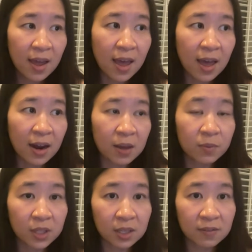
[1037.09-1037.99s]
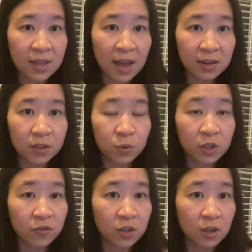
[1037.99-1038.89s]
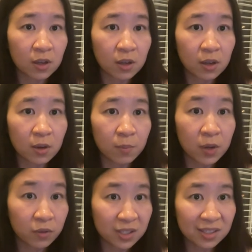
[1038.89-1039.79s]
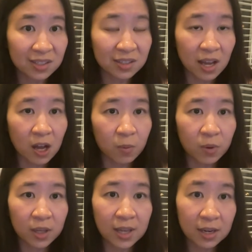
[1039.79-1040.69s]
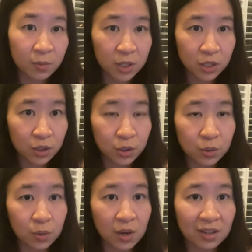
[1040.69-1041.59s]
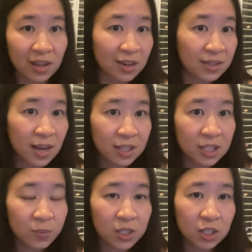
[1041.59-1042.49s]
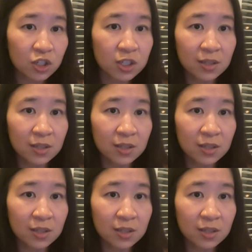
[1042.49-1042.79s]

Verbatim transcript: And I believe that is one of the main reasons that helped get him into a data scientist position,